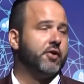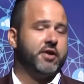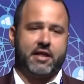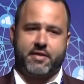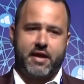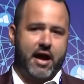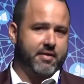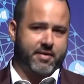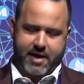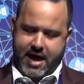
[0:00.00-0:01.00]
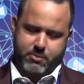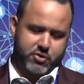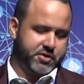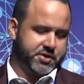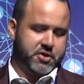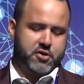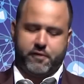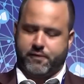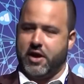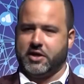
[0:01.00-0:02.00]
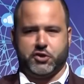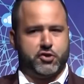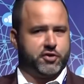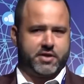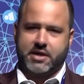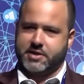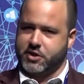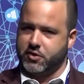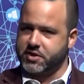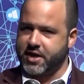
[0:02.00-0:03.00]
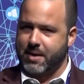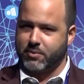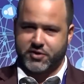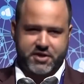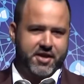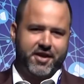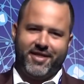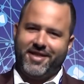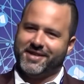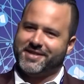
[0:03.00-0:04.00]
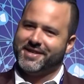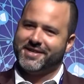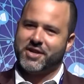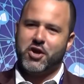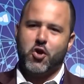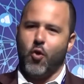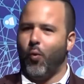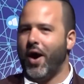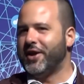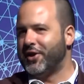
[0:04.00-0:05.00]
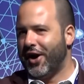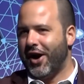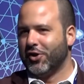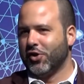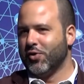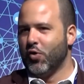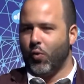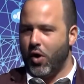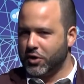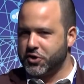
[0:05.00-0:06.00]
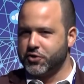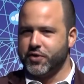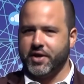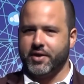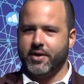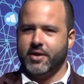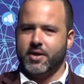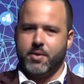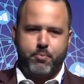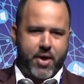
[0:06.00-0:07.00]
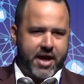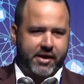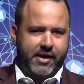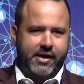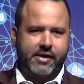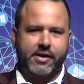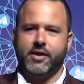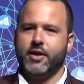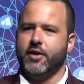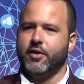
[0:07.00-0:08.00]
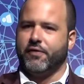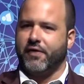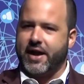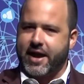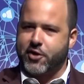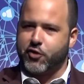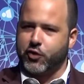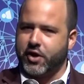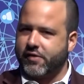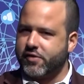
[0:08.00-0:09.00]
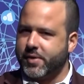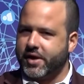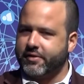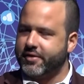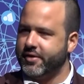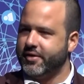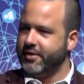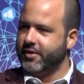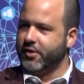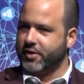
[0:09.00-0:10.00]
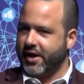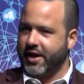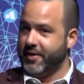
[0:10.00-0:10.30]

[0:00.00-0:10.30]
And that's not scammers, fraudsters, ICO scammers. This is white-collar, Wall Street, banking, the financial government, okay?